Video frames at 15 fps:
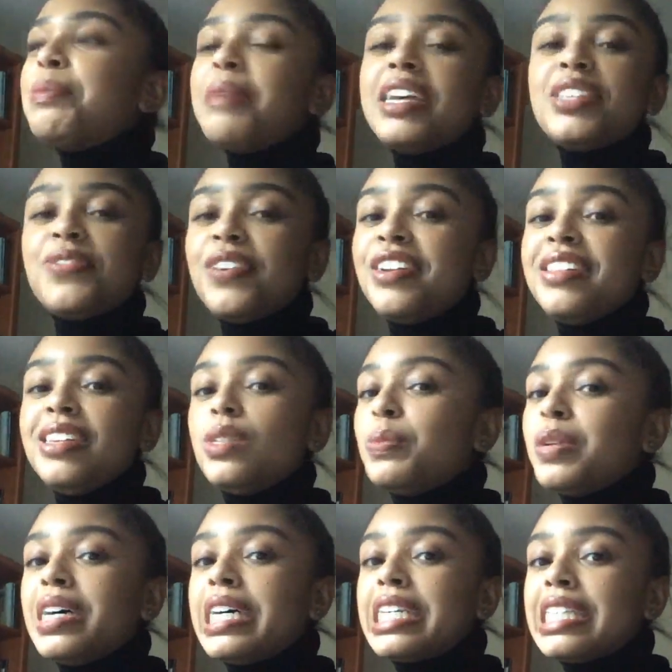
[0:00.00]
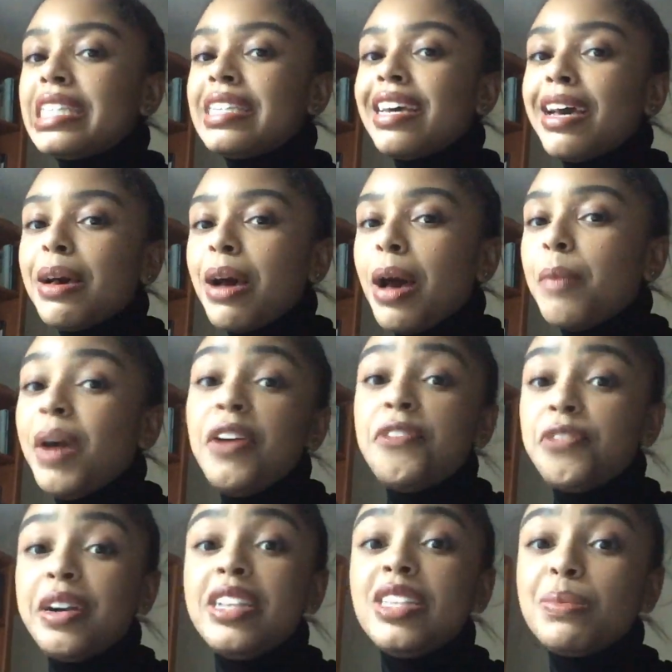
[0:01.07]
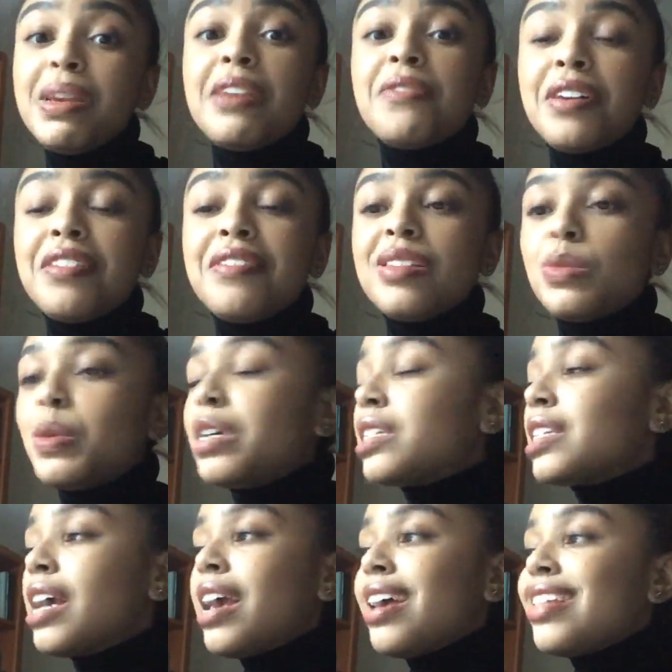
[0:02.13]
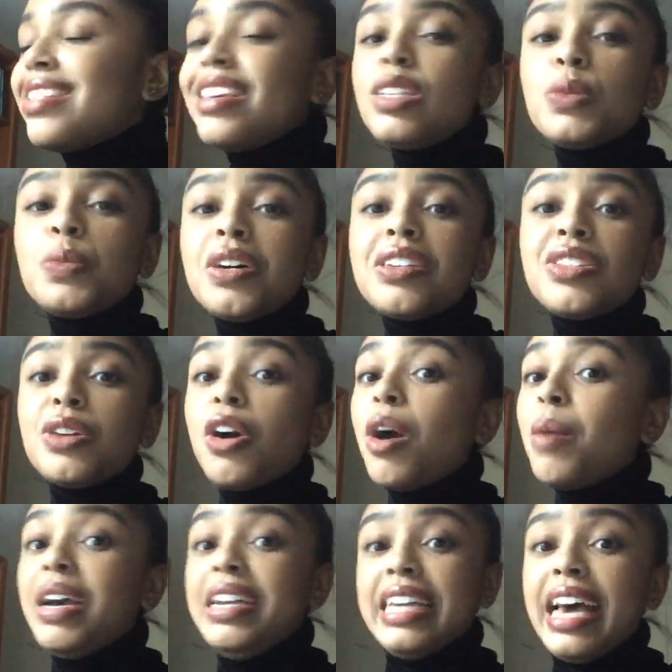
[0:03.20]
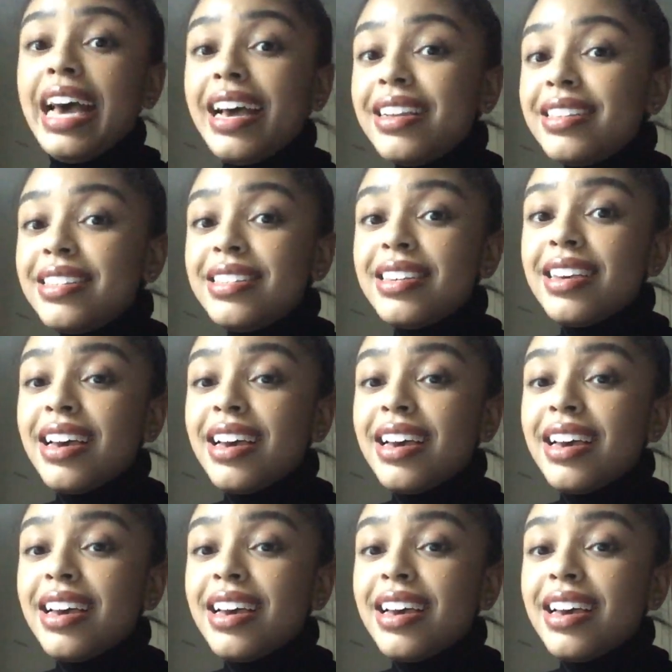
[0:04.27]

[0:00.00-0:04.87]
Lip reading: makes fun of these books. My friends make fun of these books. These books are all my dad's.